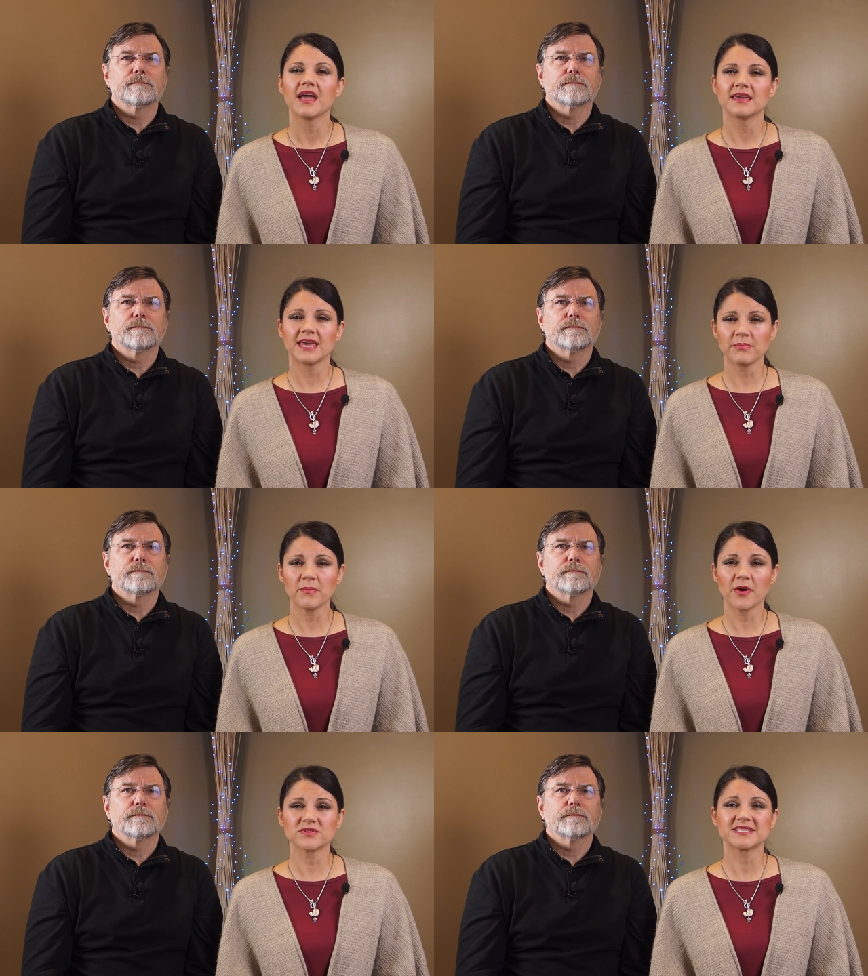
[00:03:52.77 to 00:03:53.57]
Speaker 1: Keep
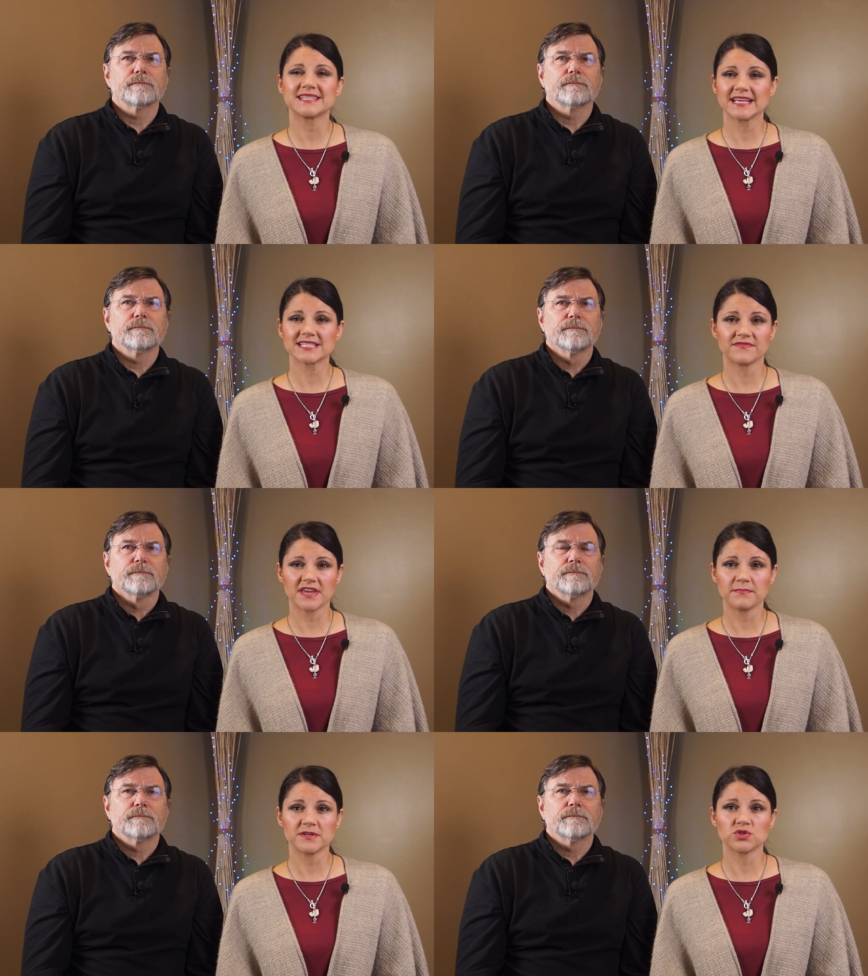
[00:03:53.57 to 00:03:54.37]
about 6
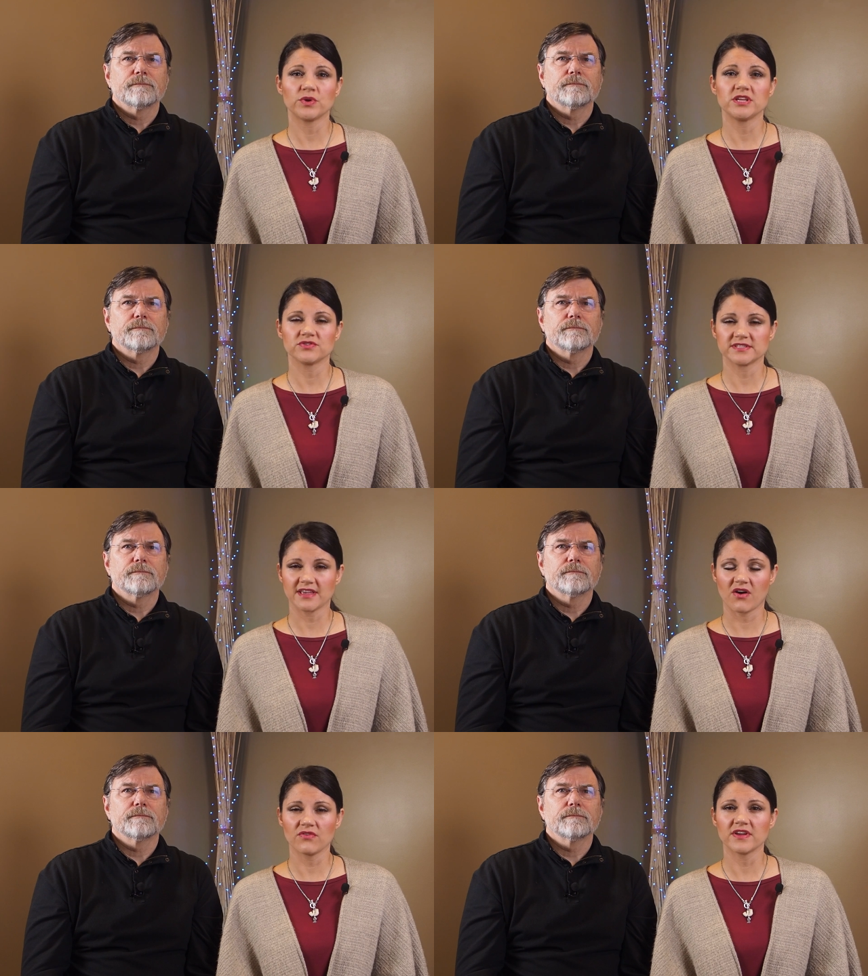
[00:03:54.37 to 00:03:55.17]
feet between
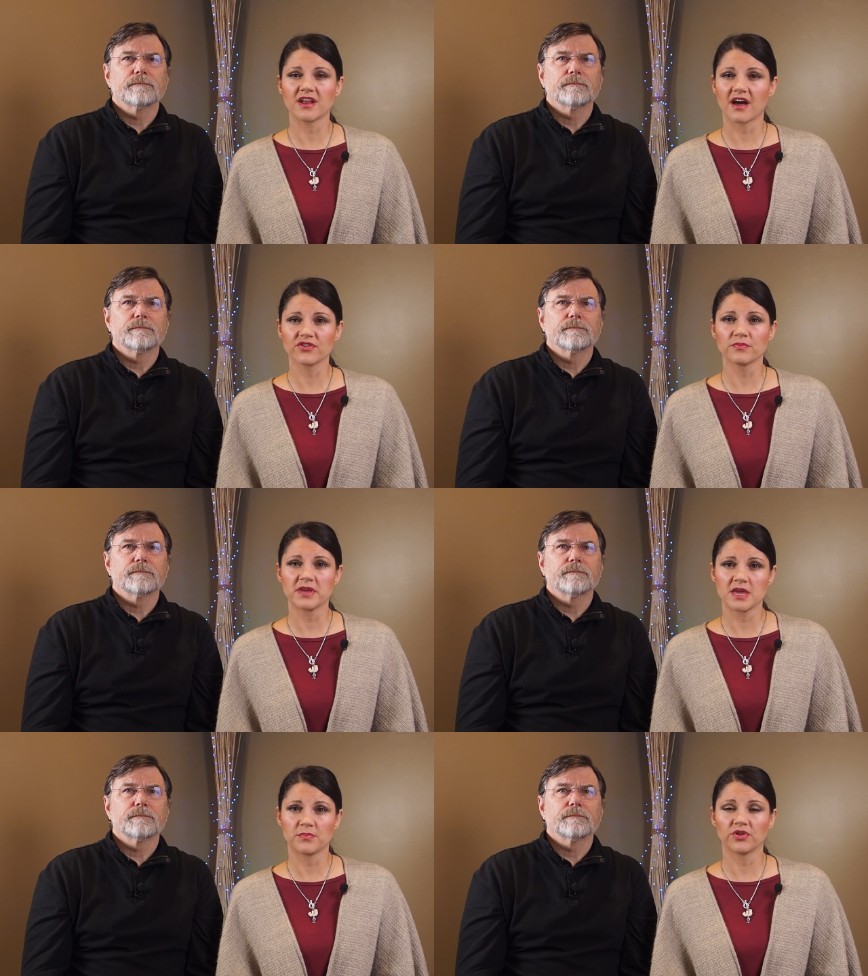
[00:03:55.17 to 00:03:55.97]
yourself and other
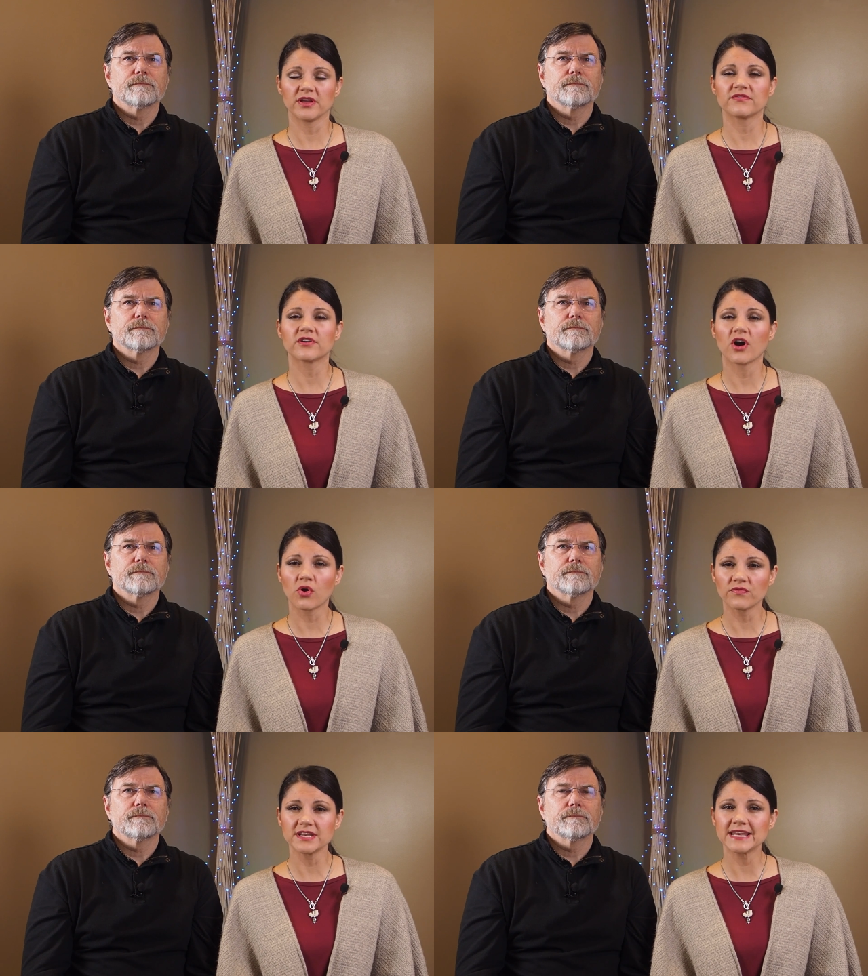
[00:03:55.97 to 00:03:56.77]
people if
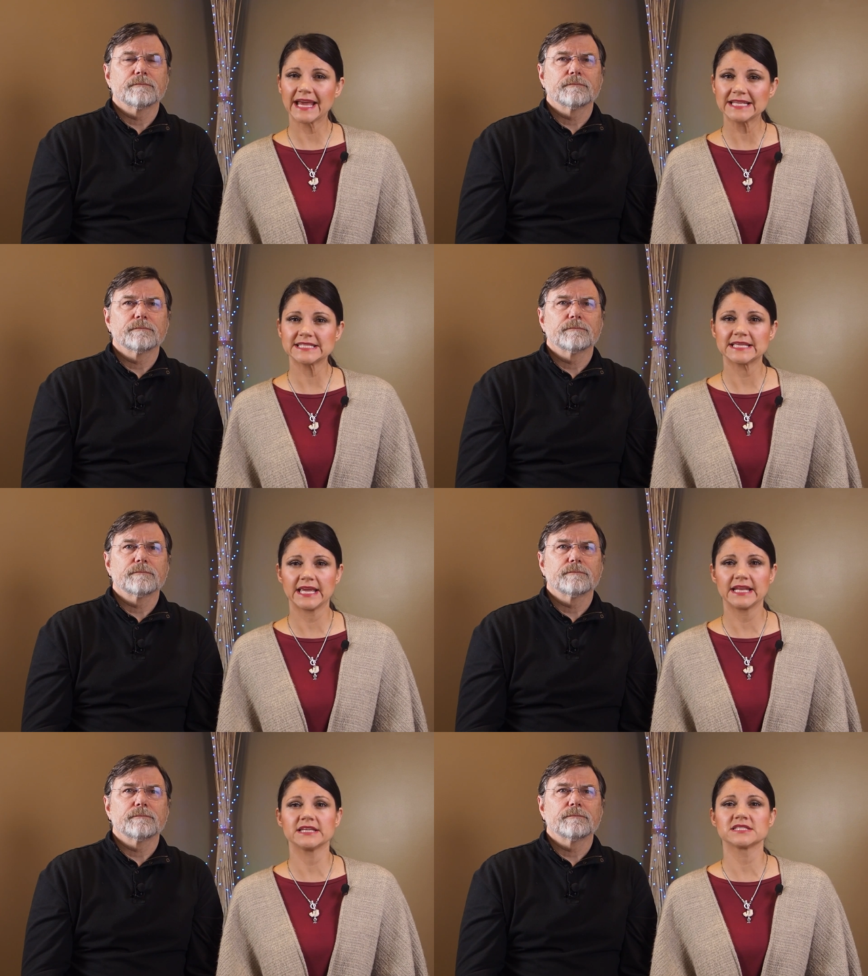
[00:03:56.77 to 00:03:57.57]

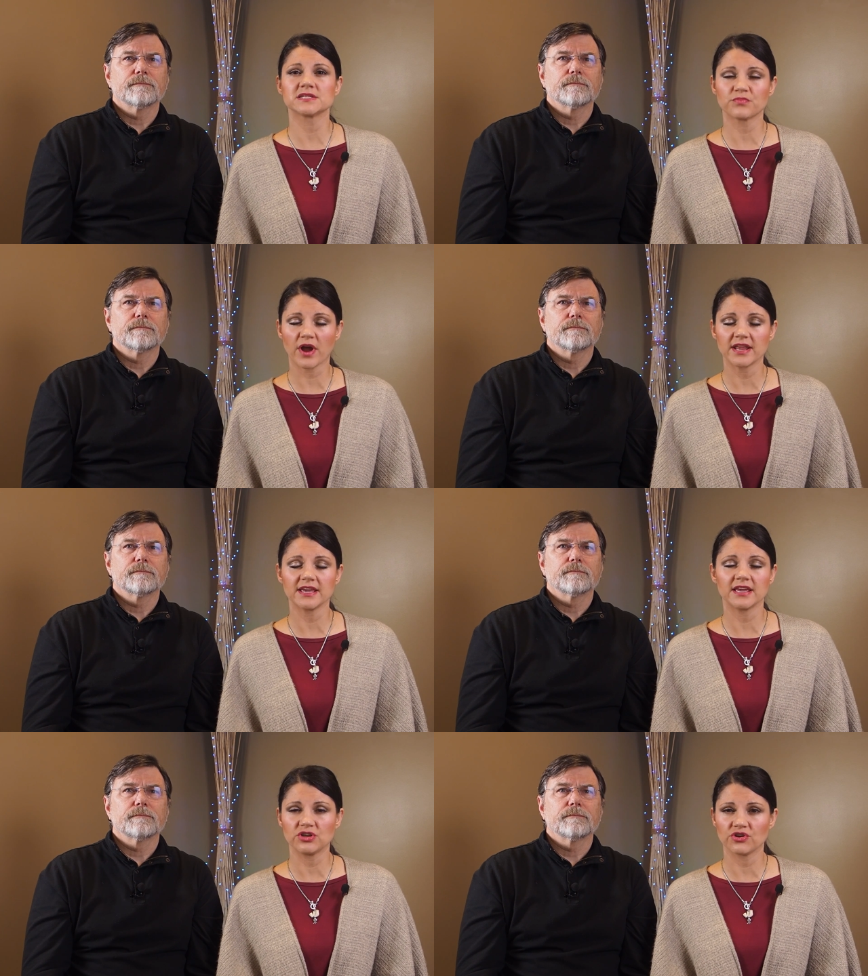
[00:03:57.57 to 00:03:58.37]
COVID-19 is spreading
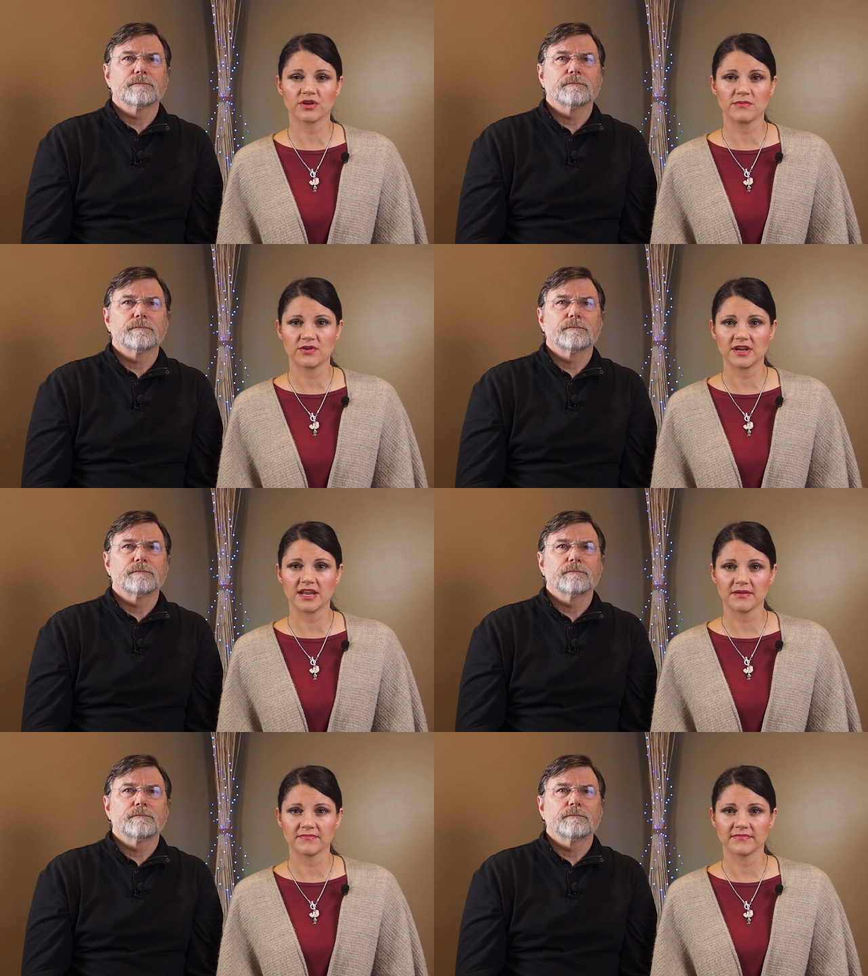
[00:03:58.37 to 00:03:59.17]
in your
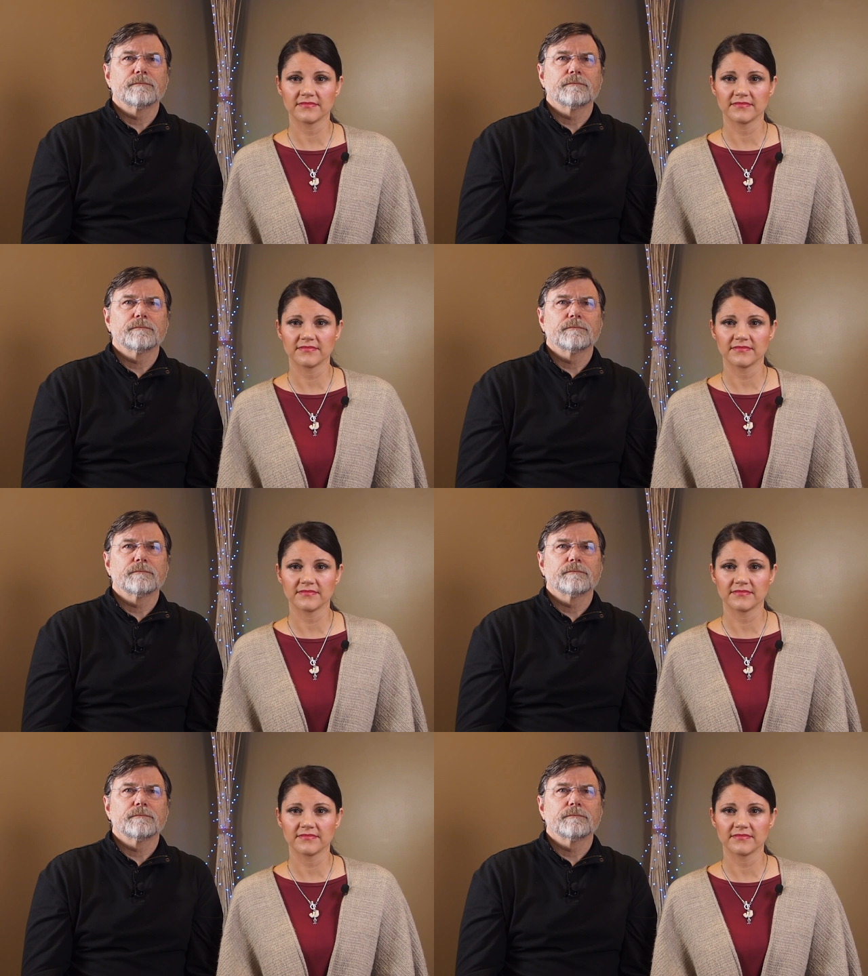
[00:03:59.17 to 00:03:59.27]
community.